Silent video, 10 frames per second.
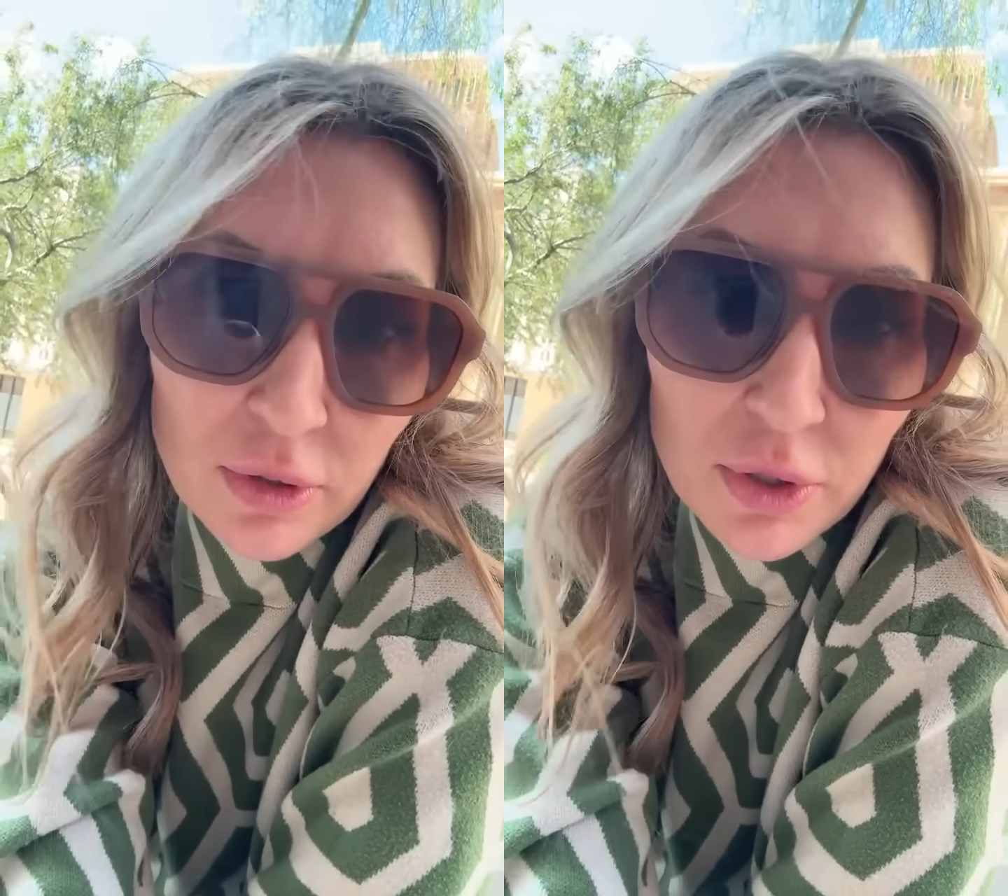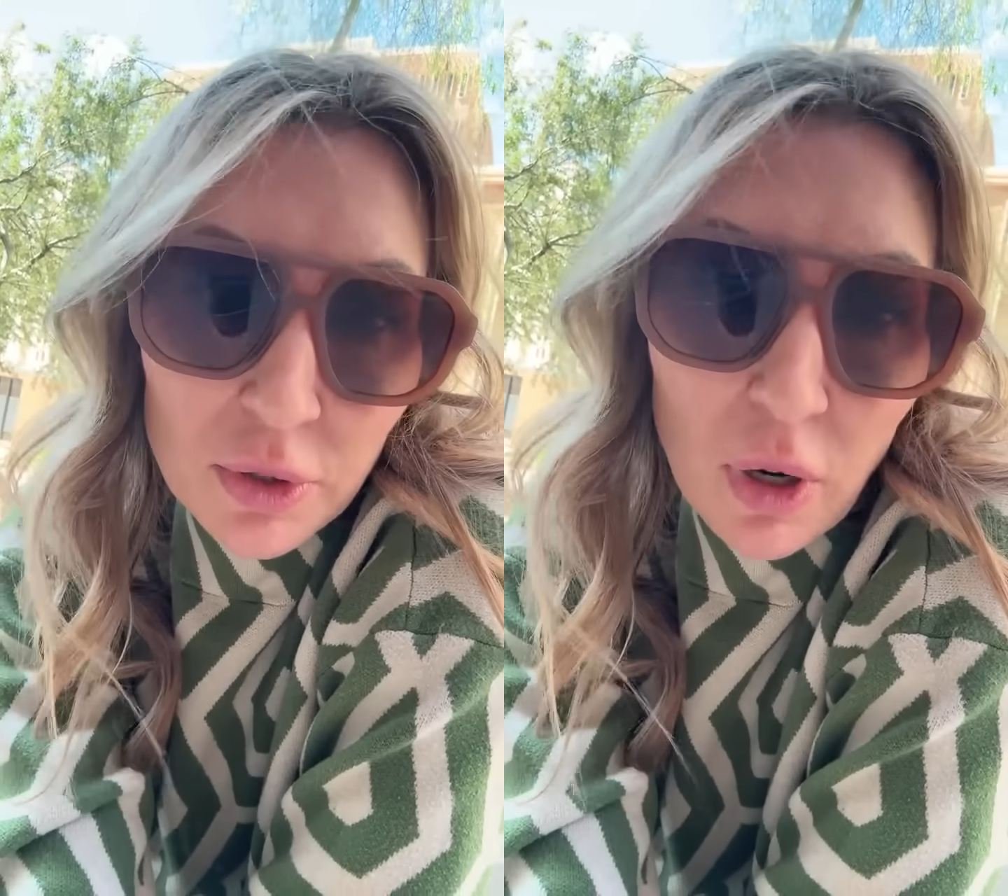
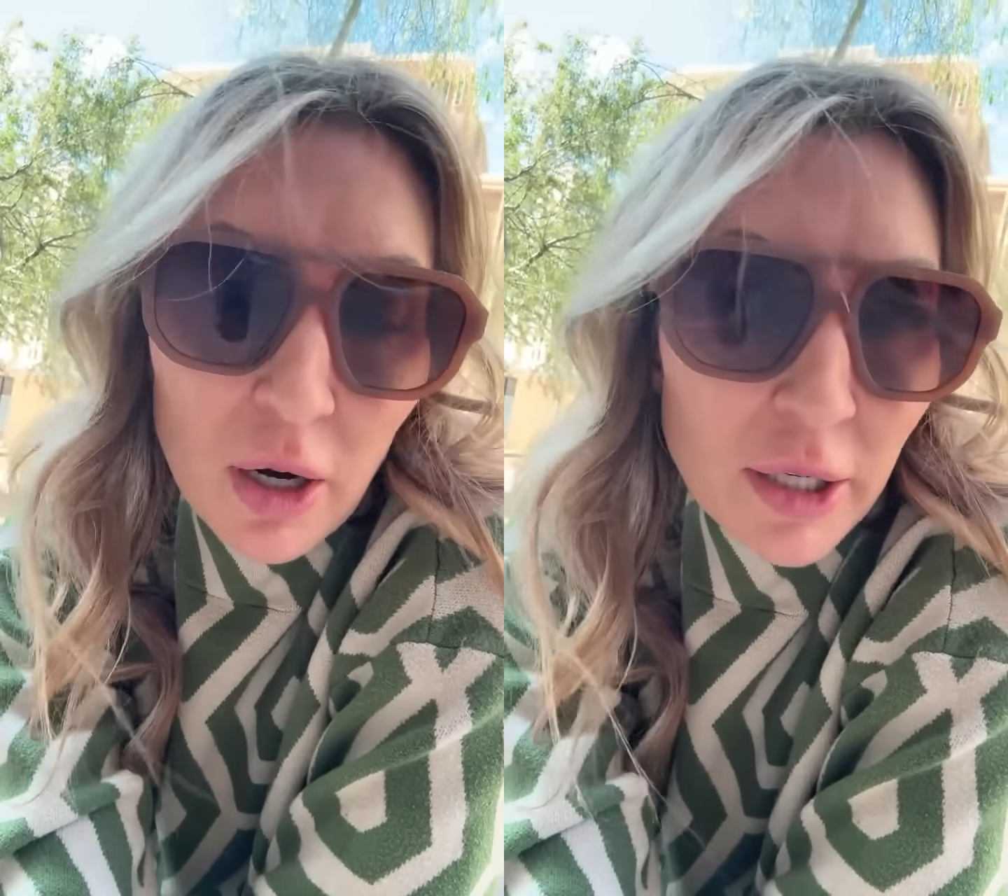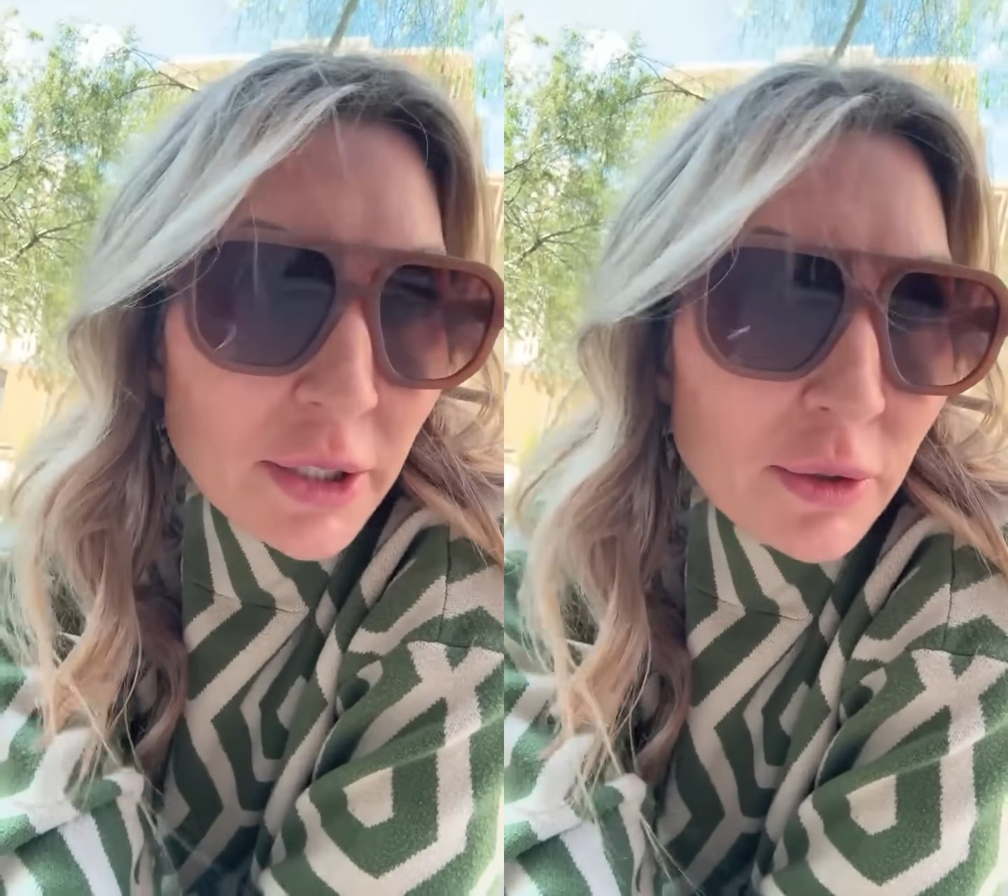to
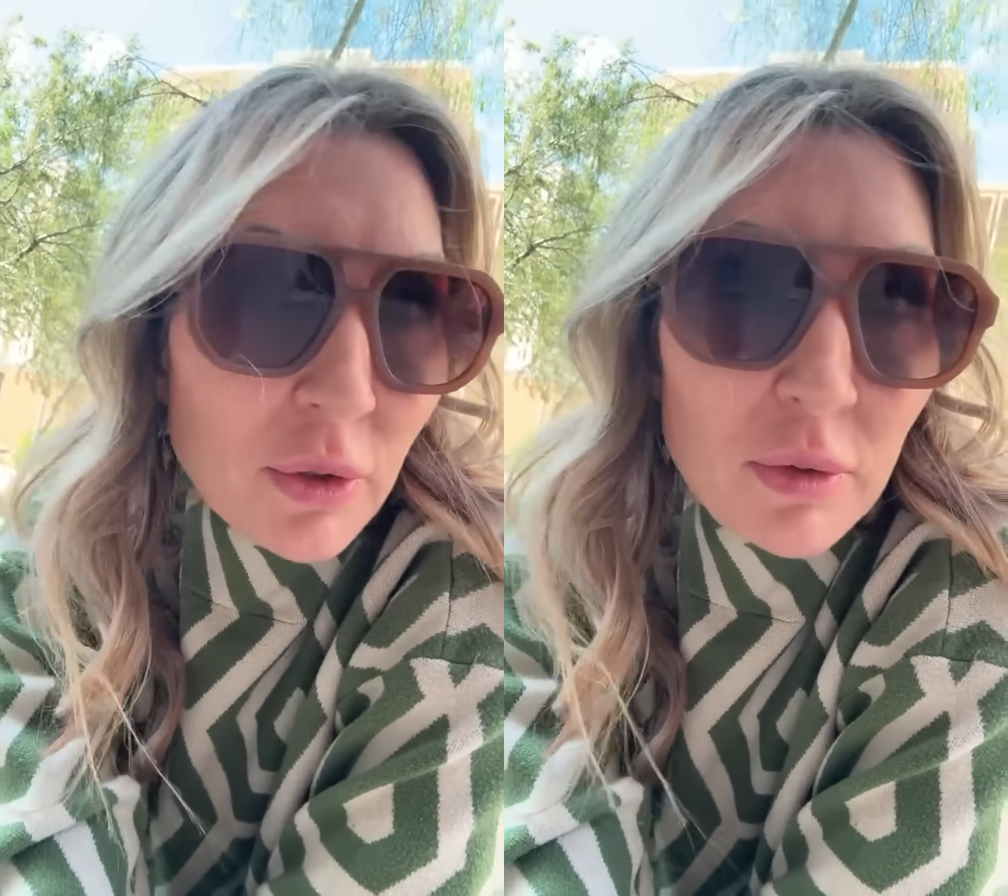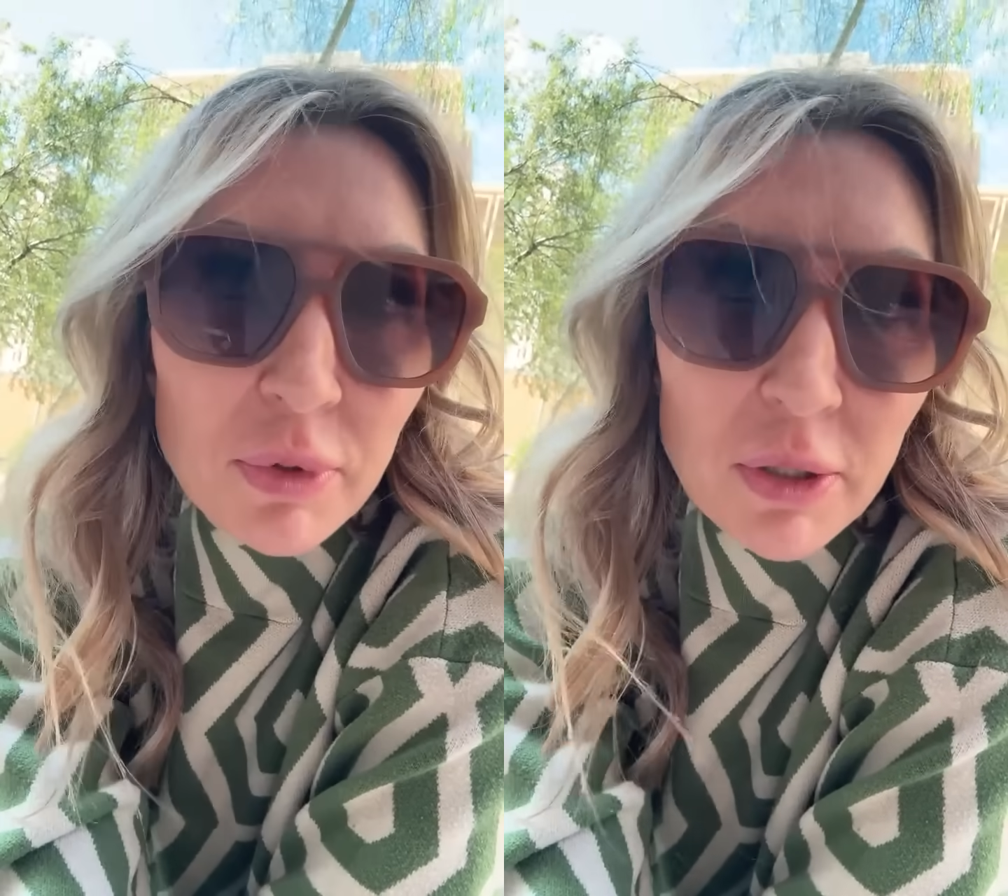argue
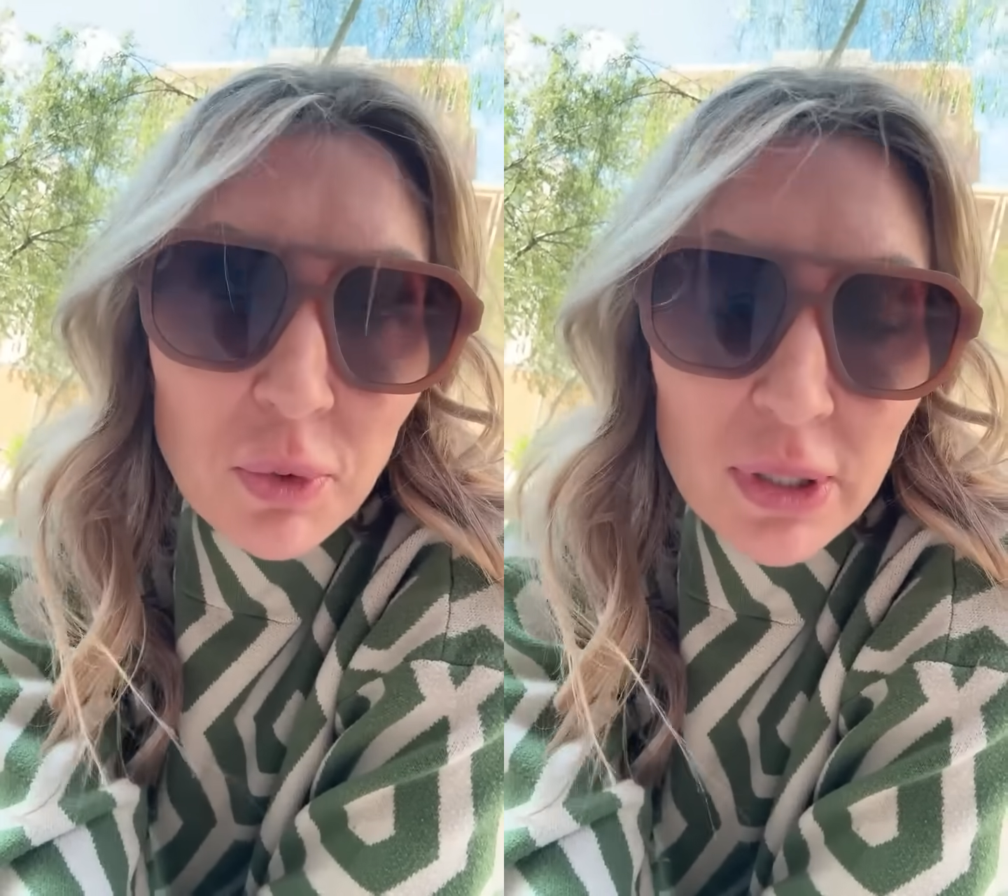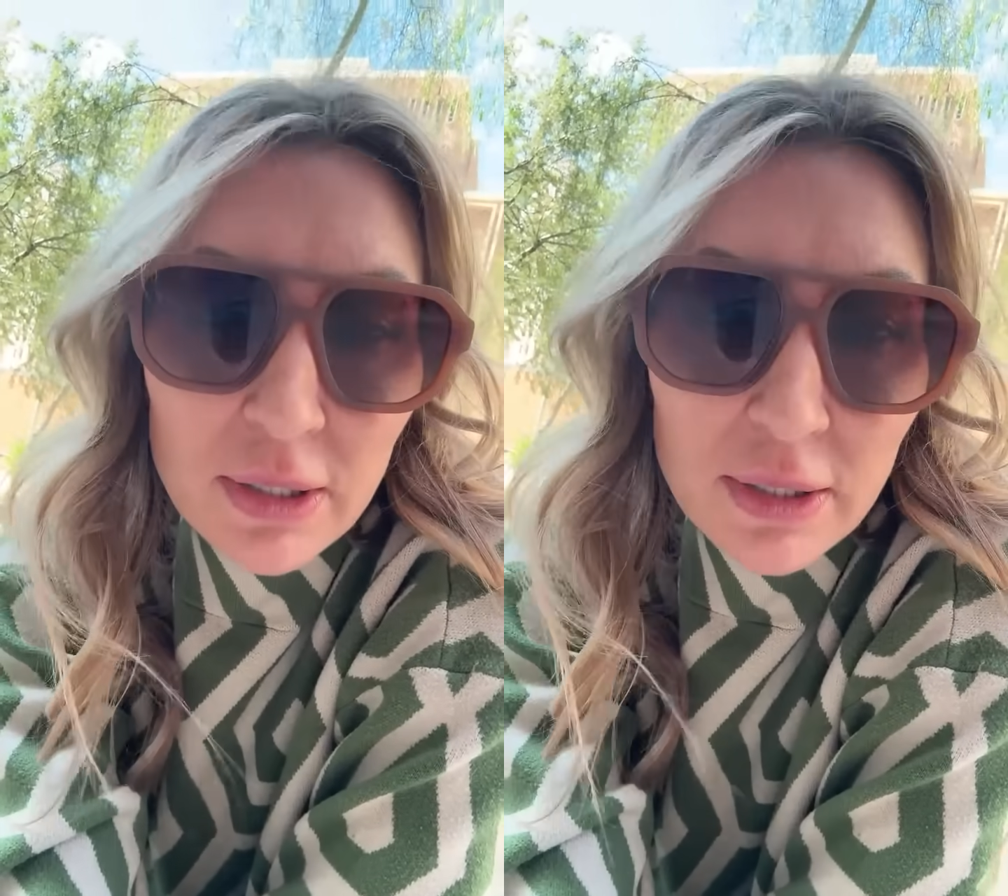or bring
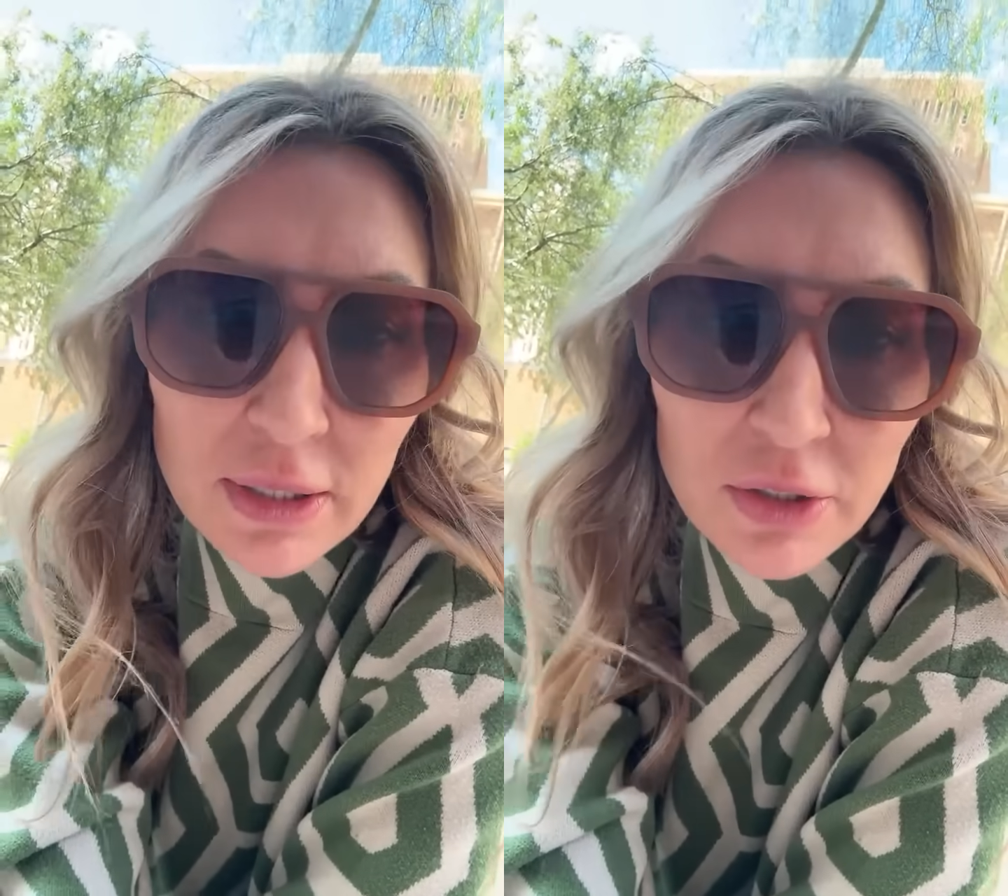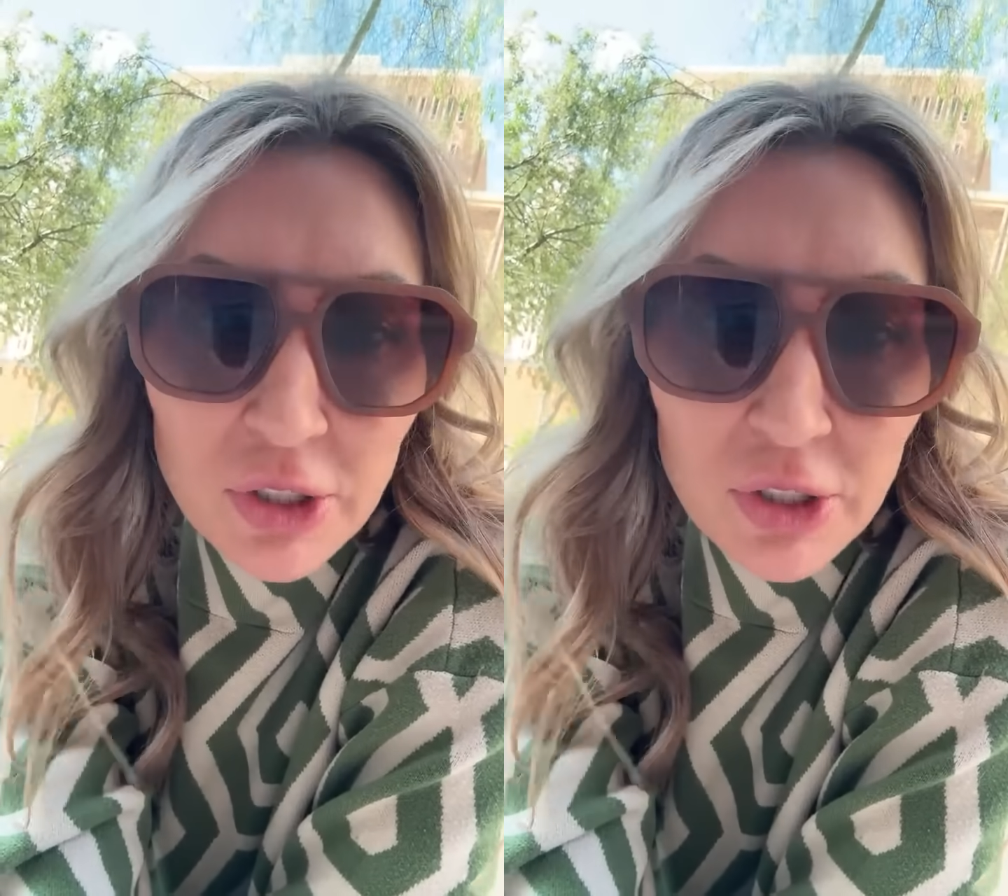witnesses,